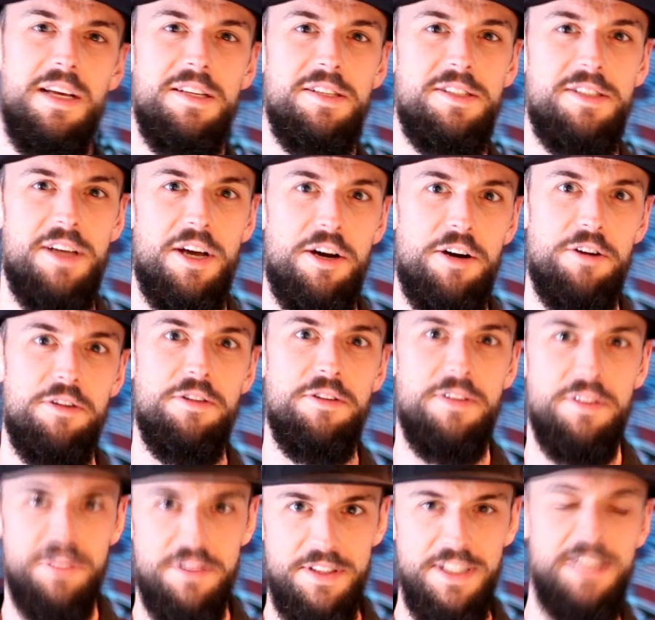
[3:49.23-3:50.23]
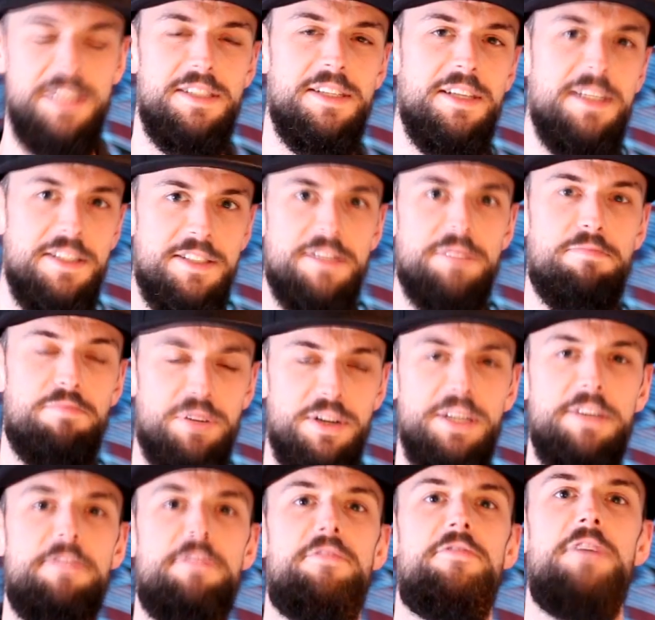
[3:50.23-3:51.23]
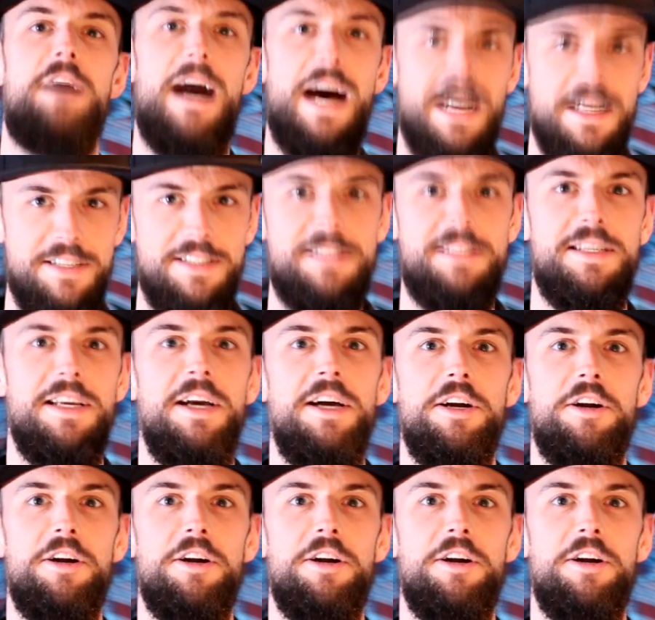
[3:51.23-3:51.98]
So this is a pretty vast